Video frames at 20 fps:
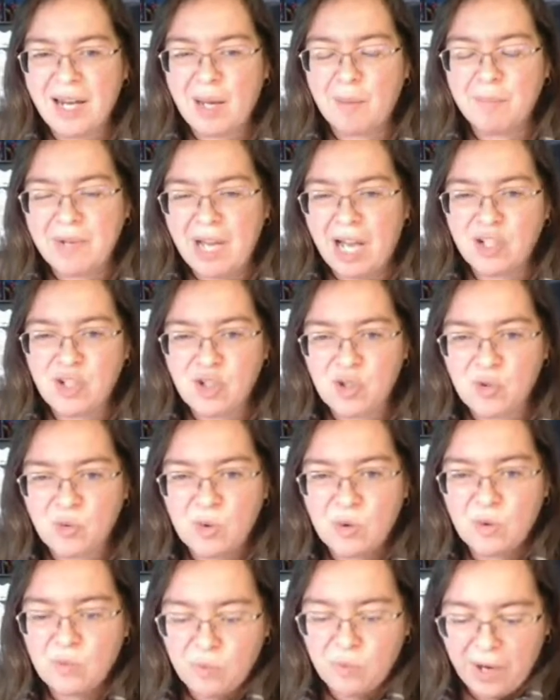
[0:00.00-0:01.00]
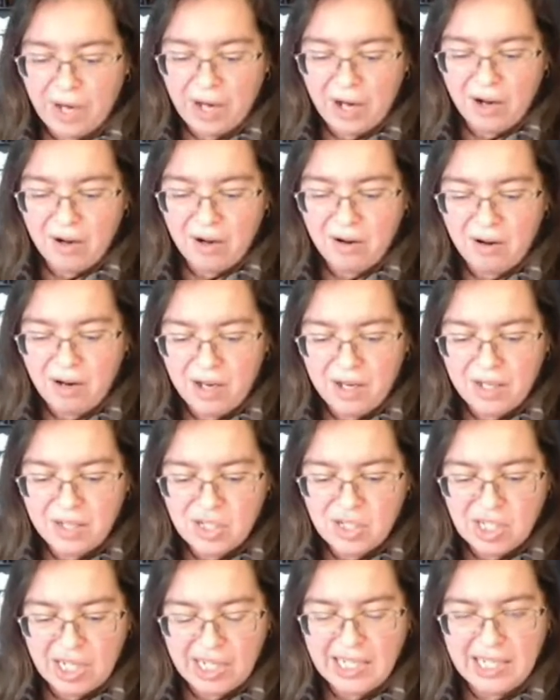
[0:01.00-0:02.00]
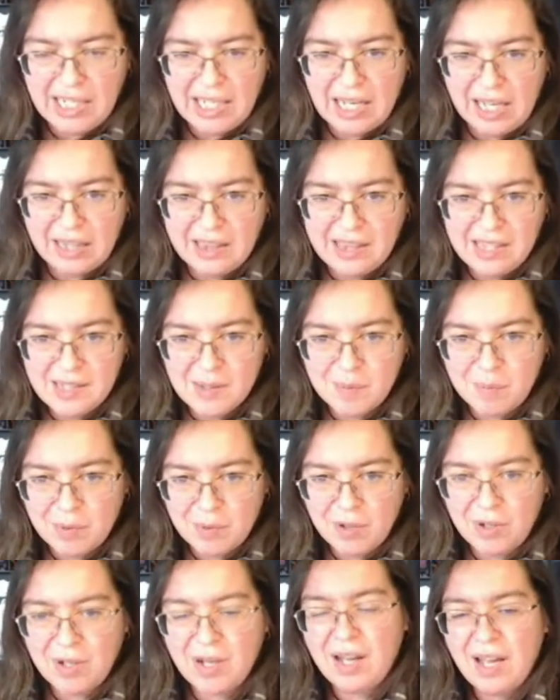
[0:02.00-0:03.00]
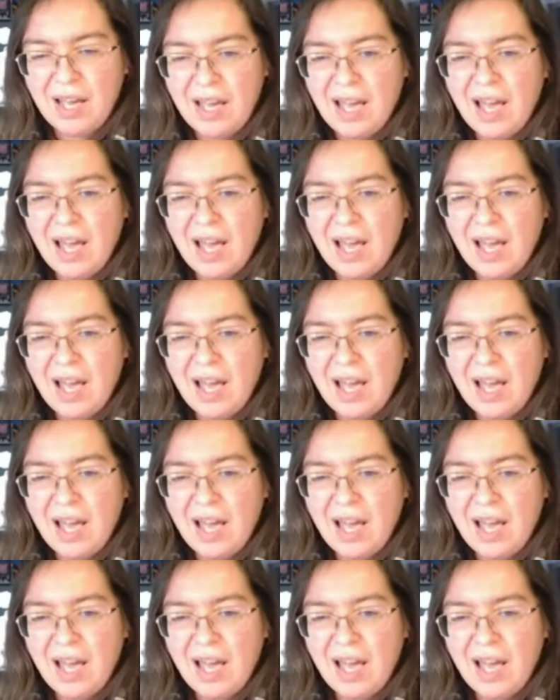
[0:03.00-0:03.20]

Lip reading: I'm not sure where JD got this book,